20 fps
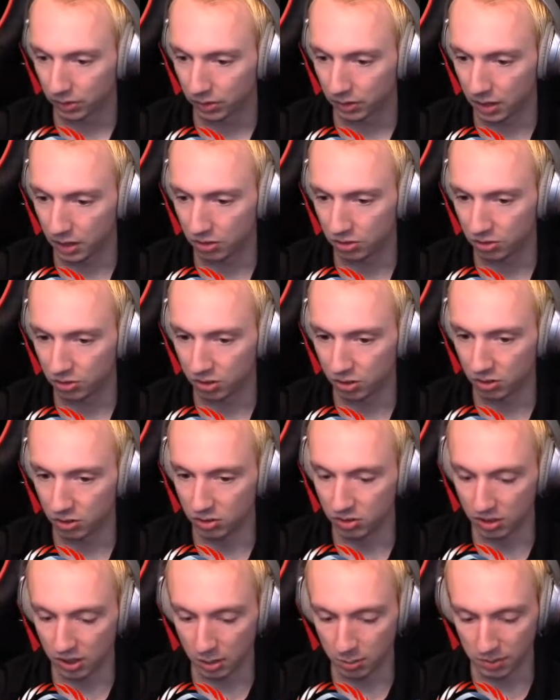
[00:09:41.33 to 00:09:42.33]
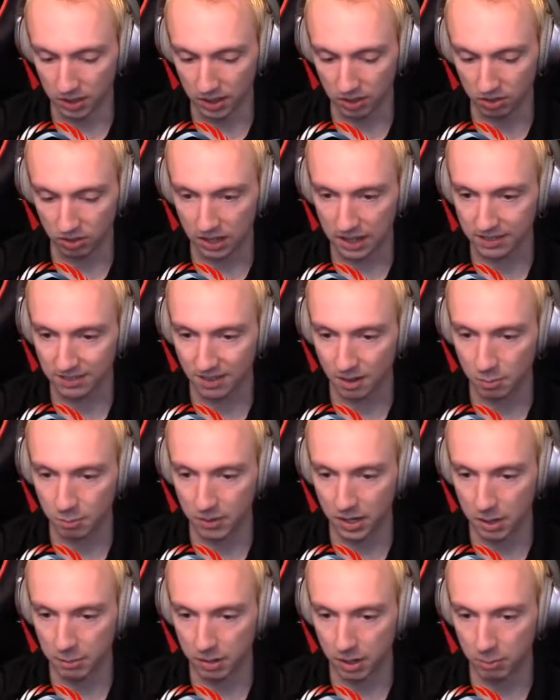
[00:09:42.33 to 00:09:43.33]
There's 2 DME, so that's our
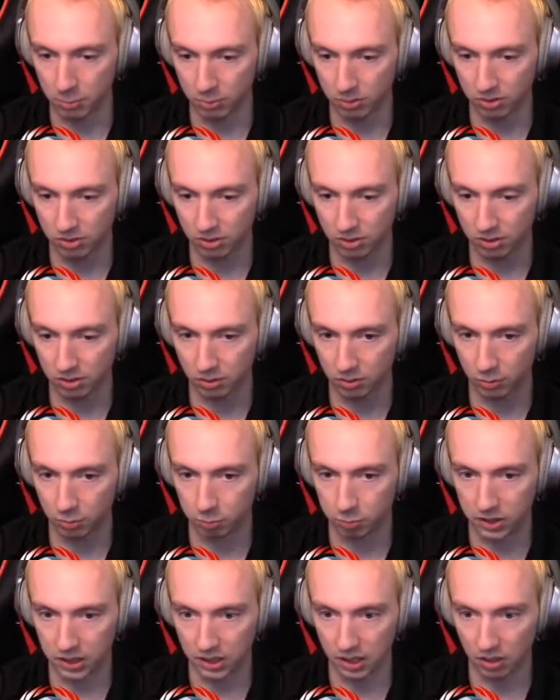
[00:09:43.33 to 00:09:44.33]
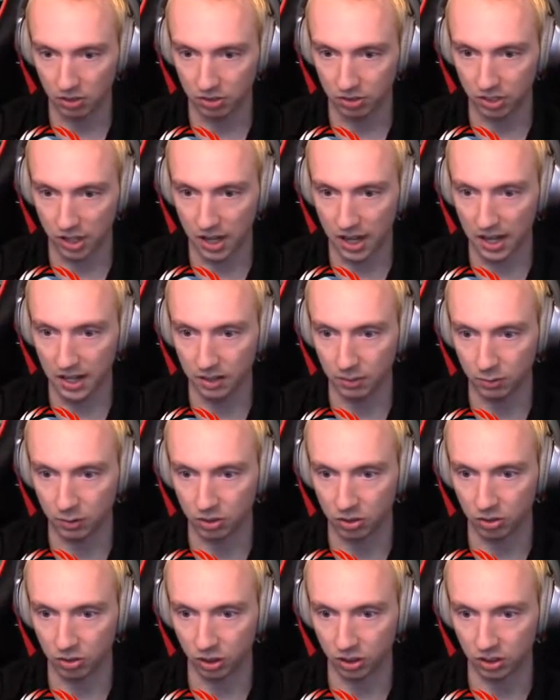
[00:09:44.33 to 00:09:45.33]
minimums. Peek outside. If we
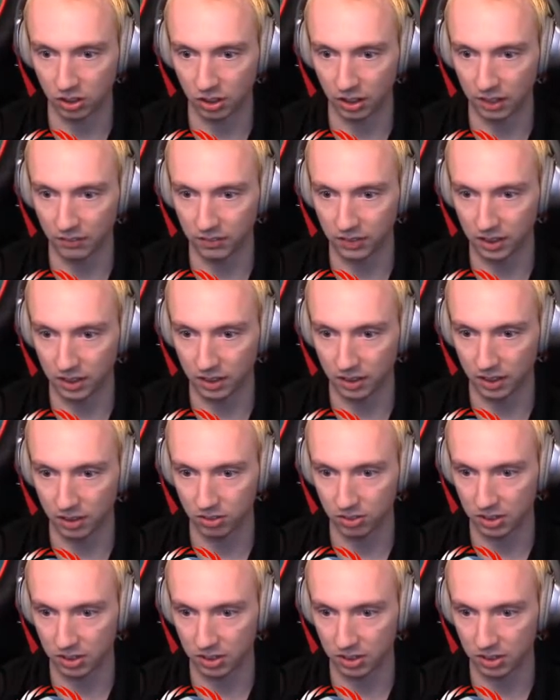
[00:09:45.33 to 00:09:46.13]
just look to the left there, there's the